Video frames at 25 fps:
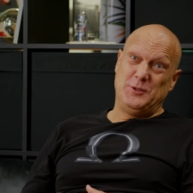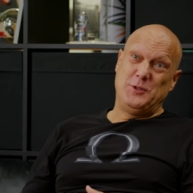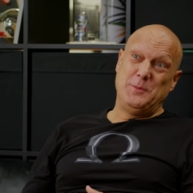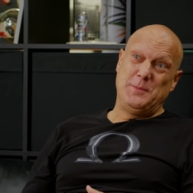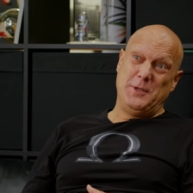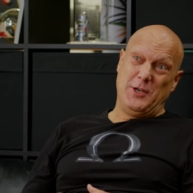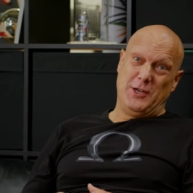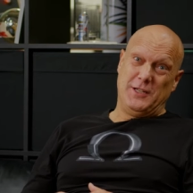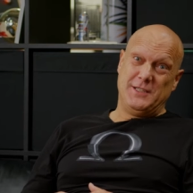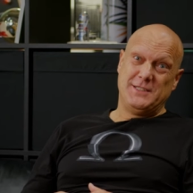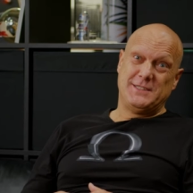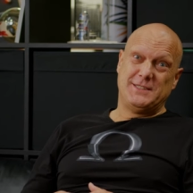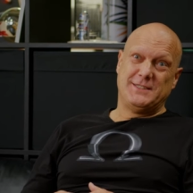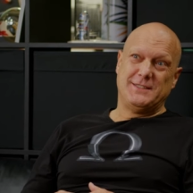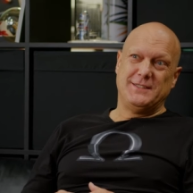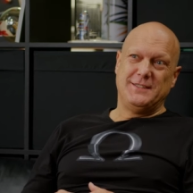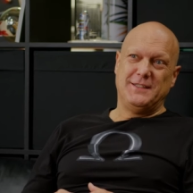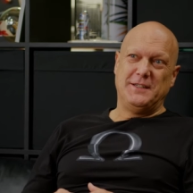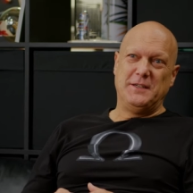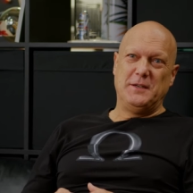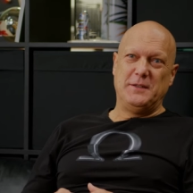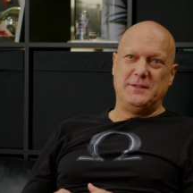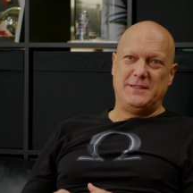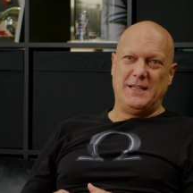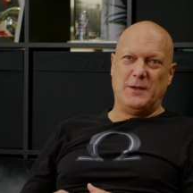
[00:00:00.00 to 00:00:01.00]
to be honest,
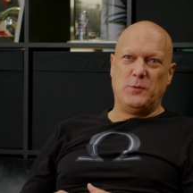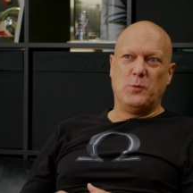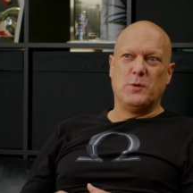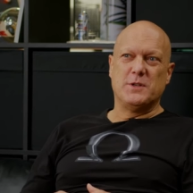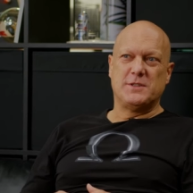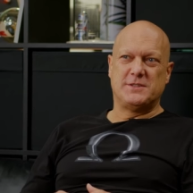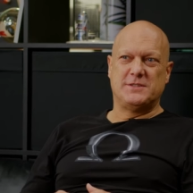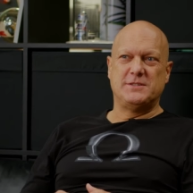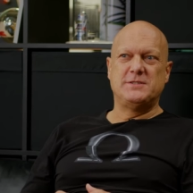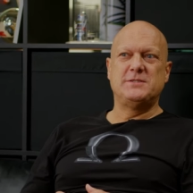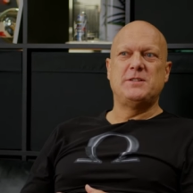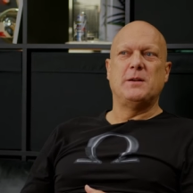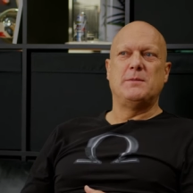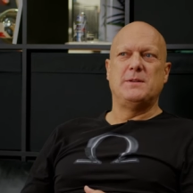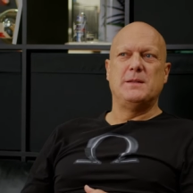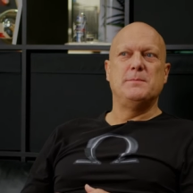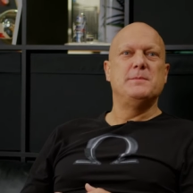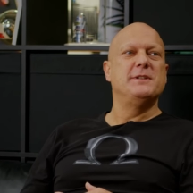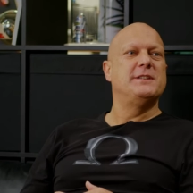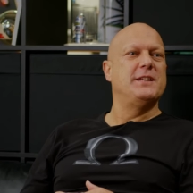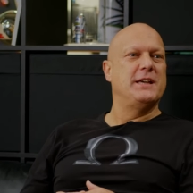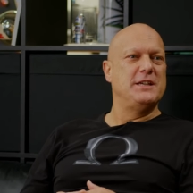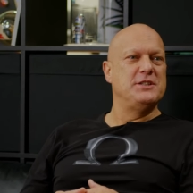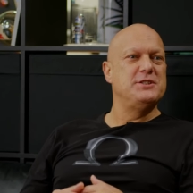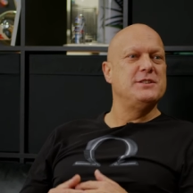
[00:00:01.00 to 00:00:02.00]
there was some
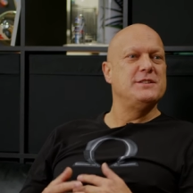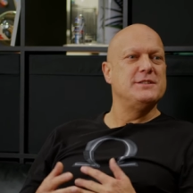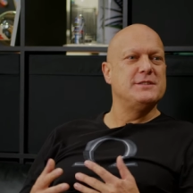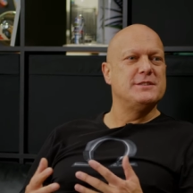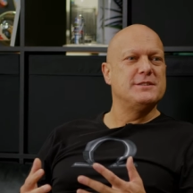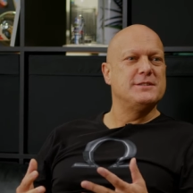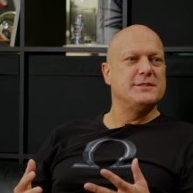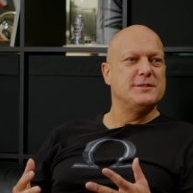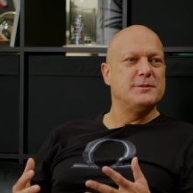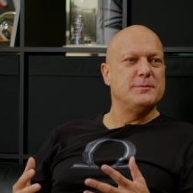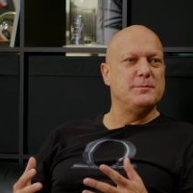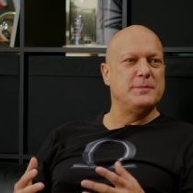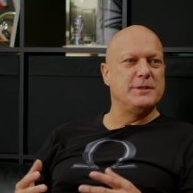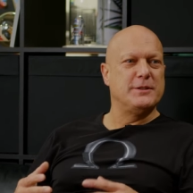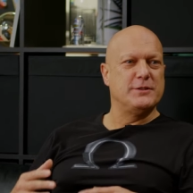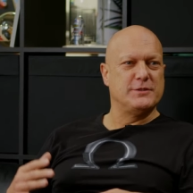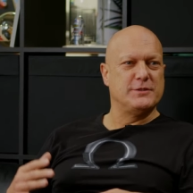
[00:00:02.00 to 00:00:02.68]
limitations okay.